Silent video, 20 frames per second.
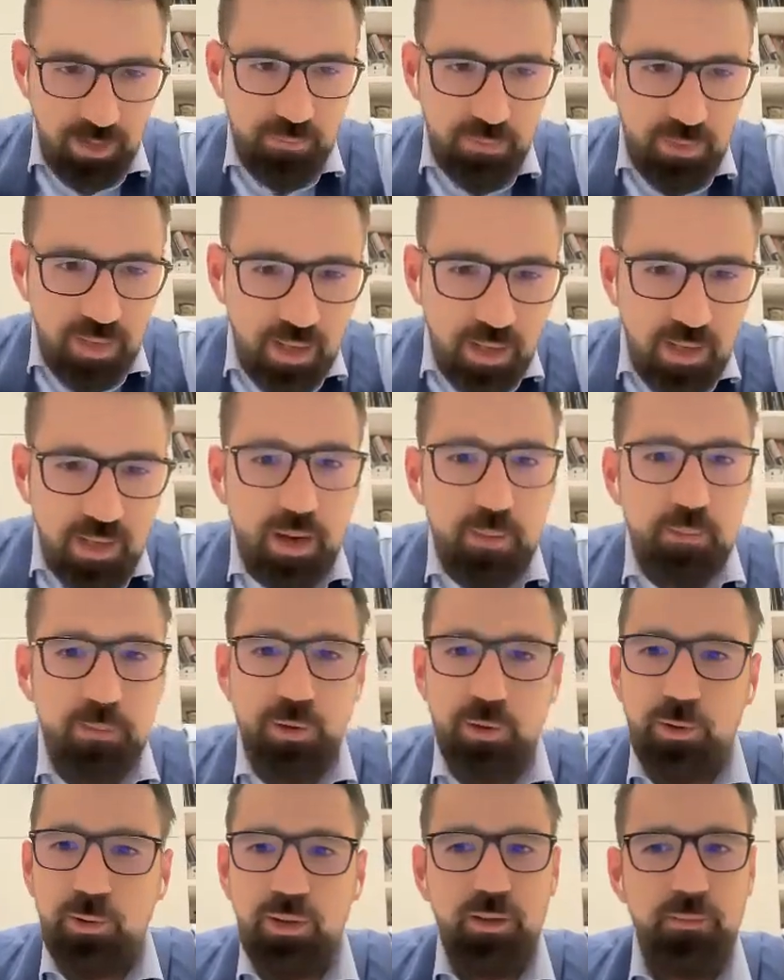I'm there,
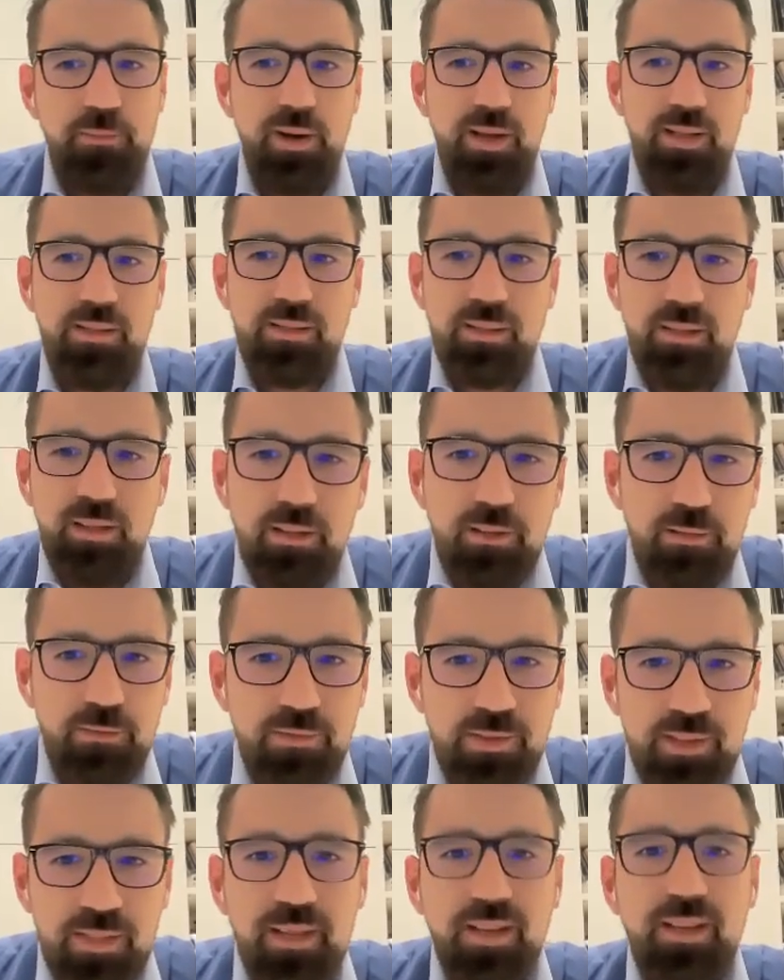I'm rolling my
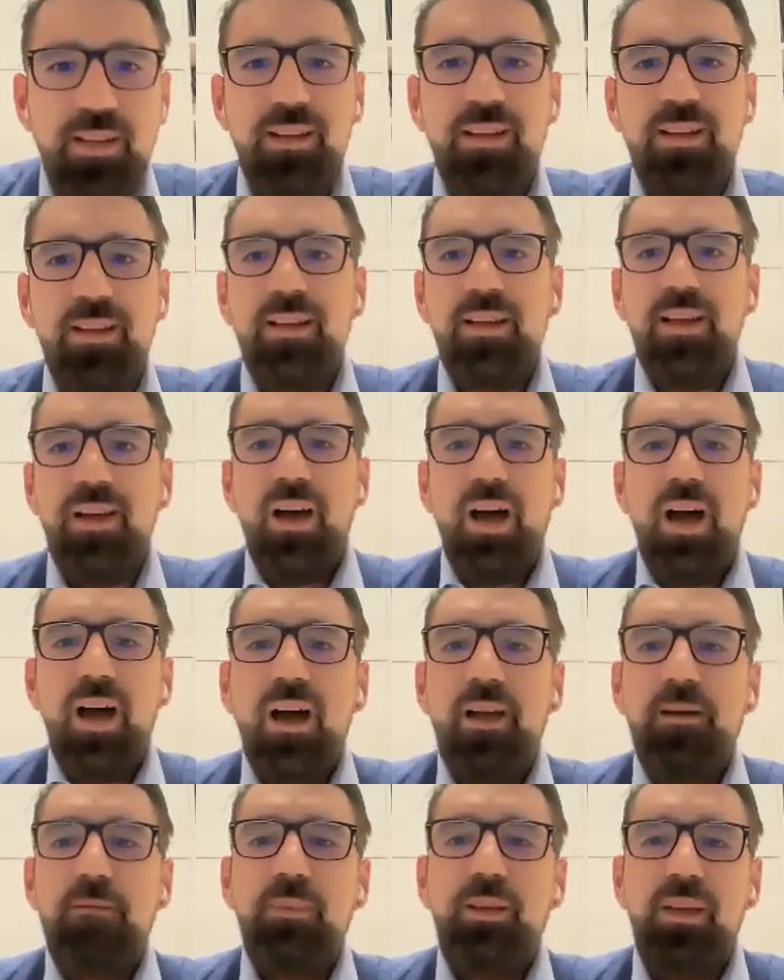sleeves,
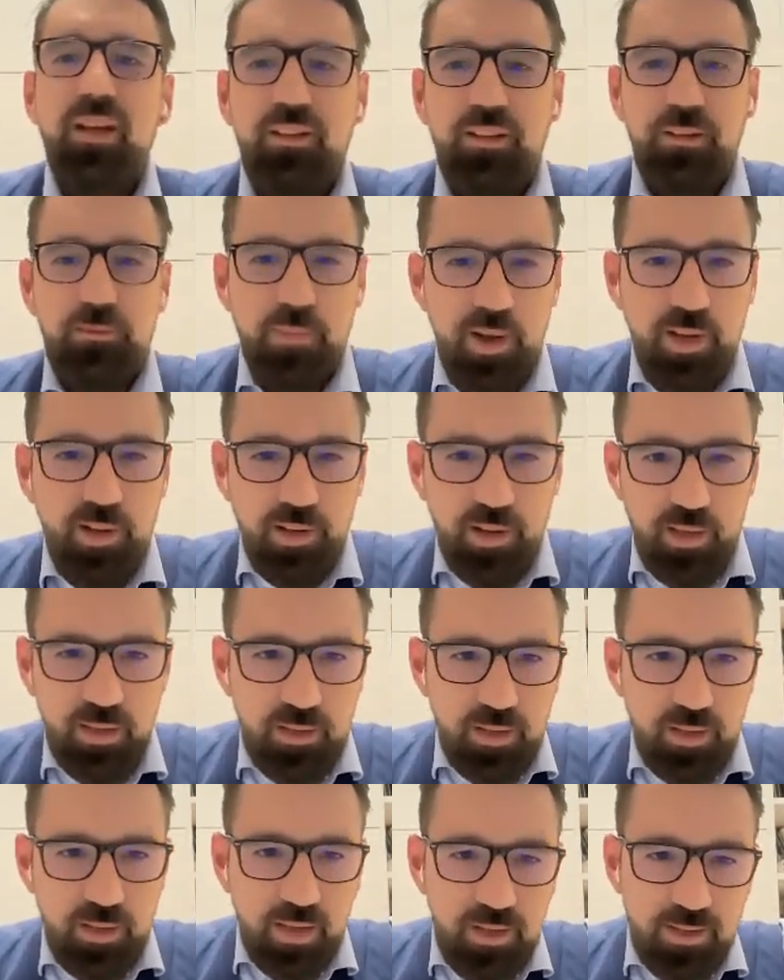I'm getting my
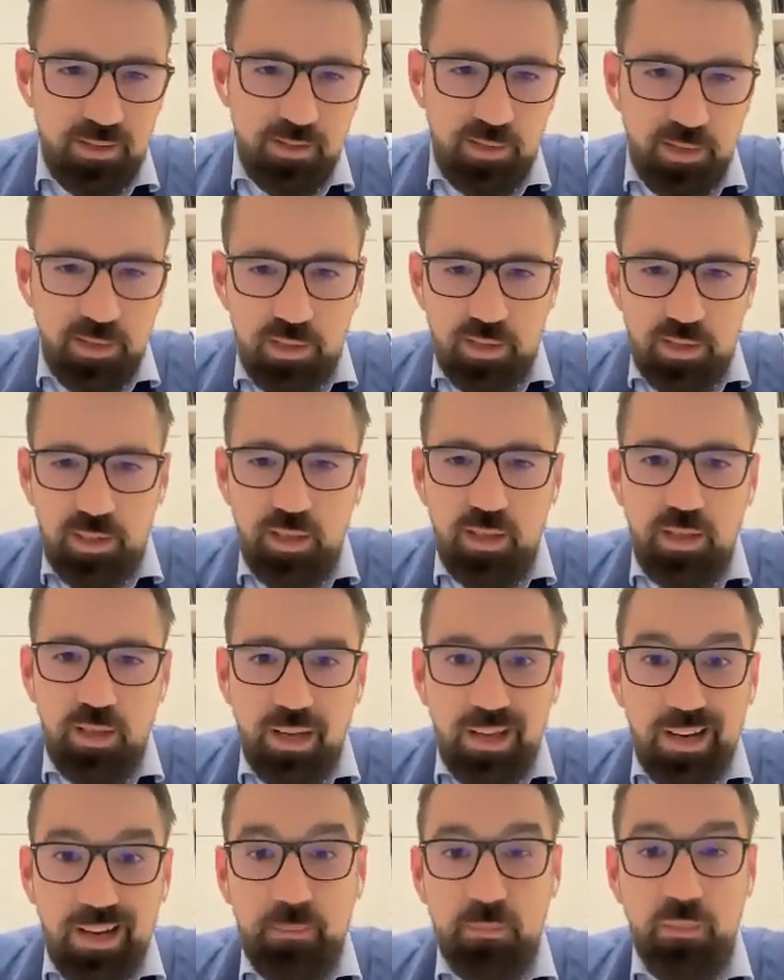hands dirty,
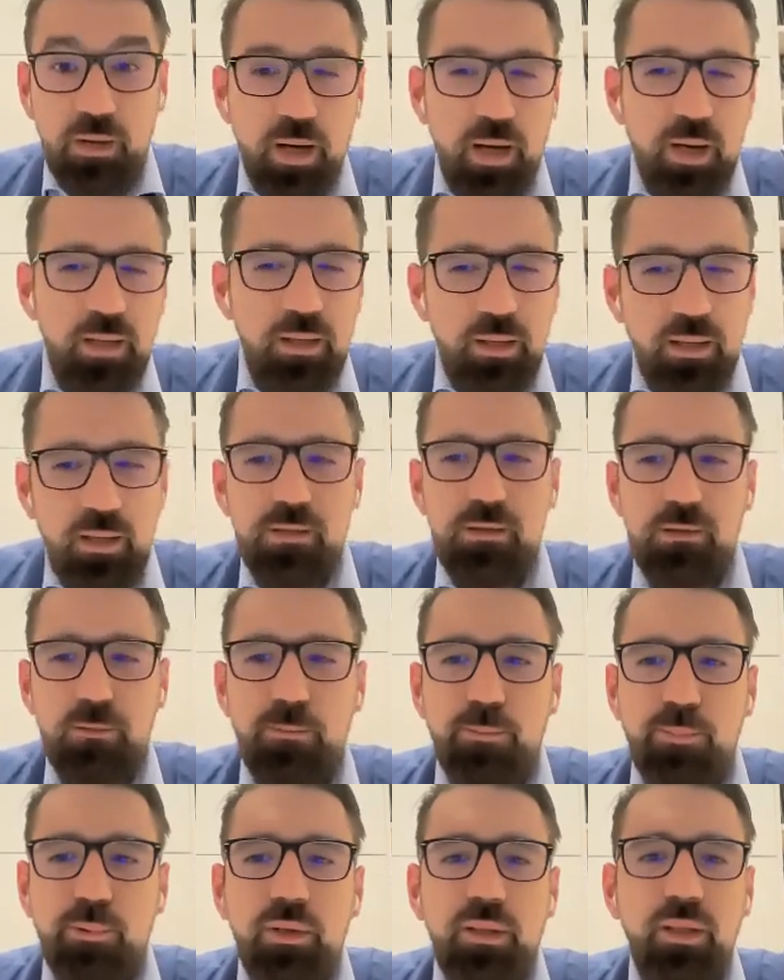and I'm guiding and
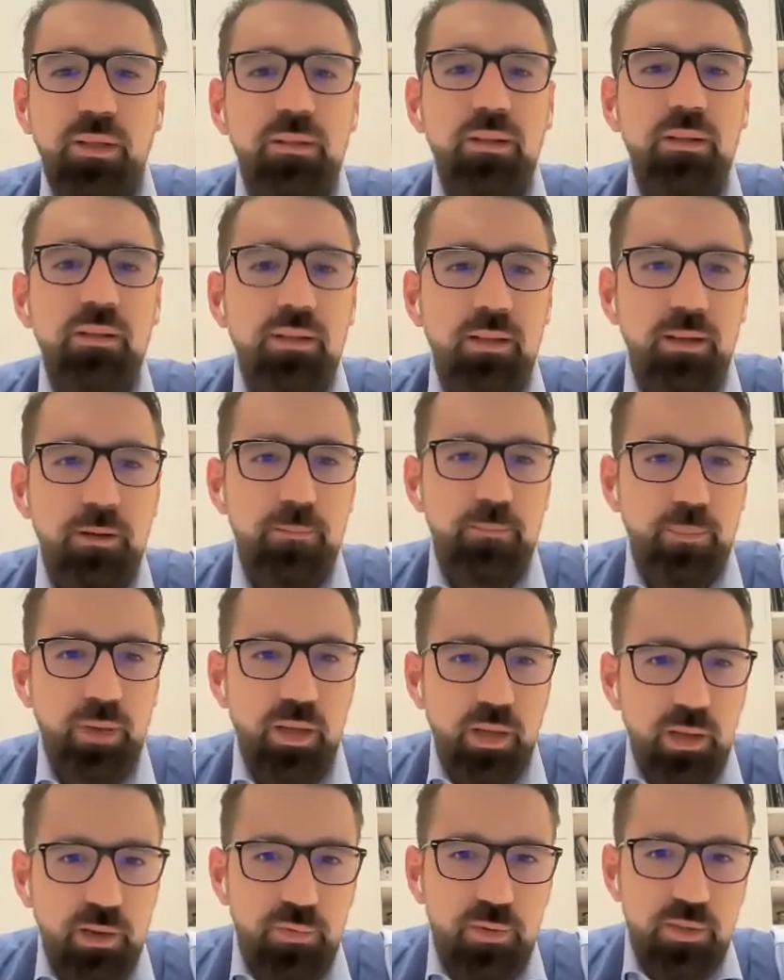supporting the team
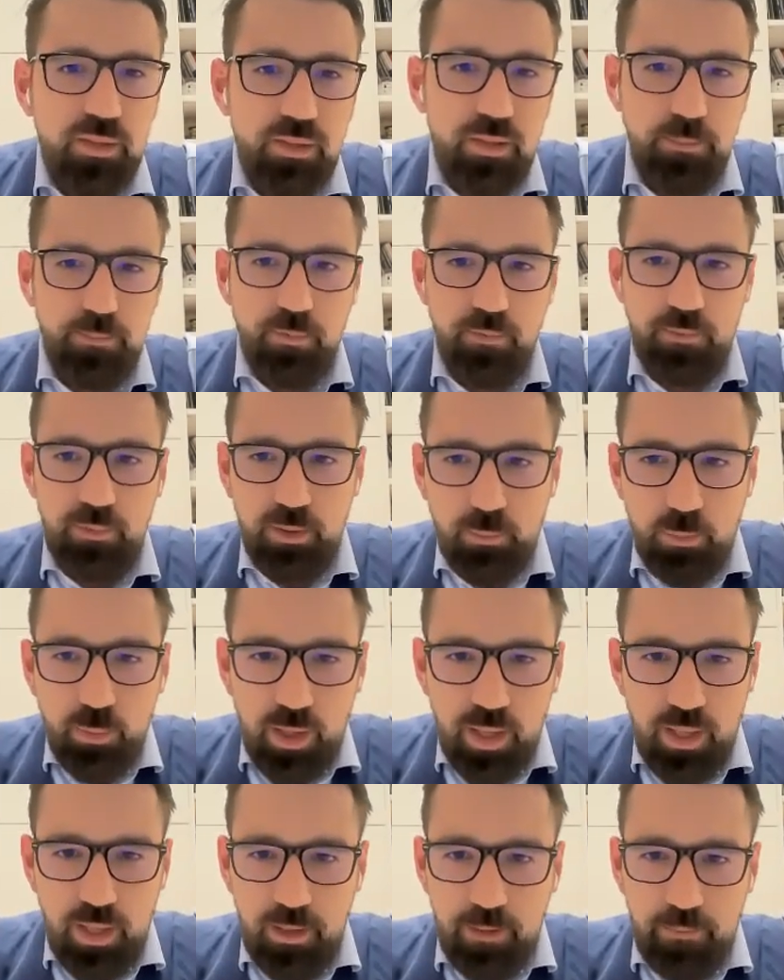every step of the
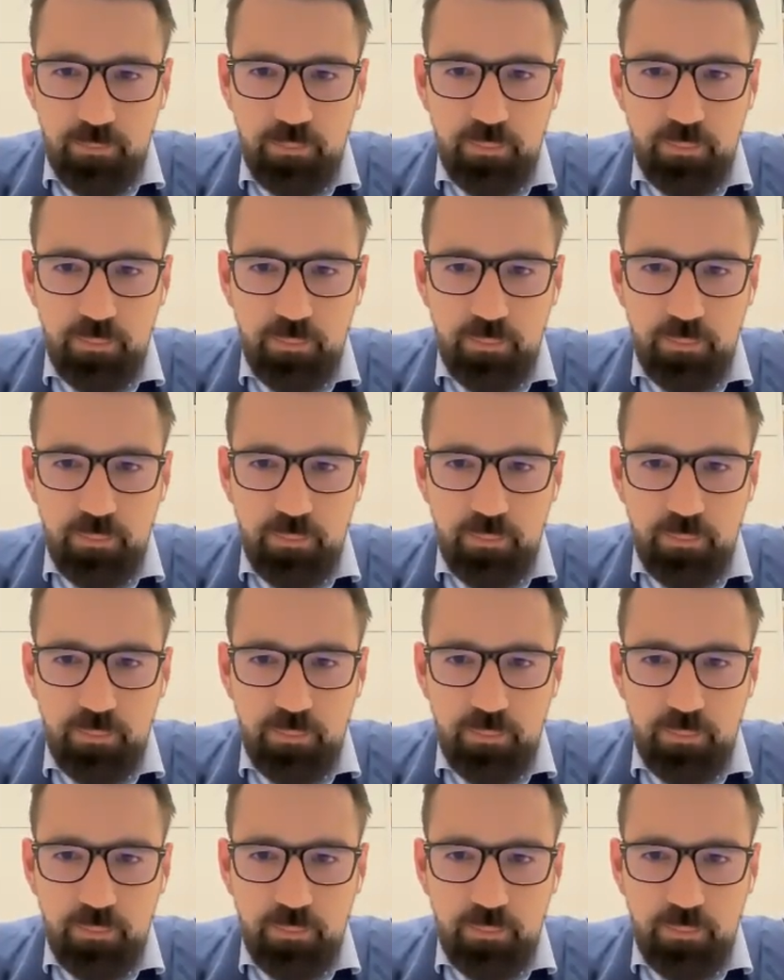way.